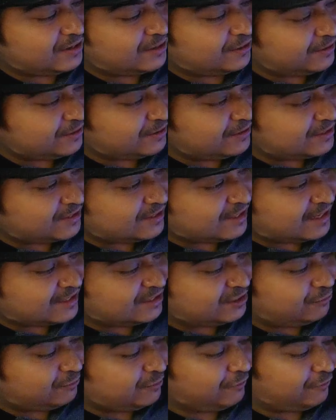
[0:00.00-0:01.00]
hertz
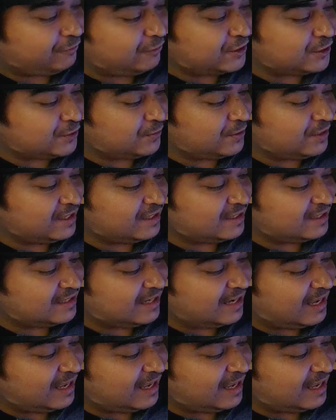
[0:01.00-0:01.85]
as the refresh rate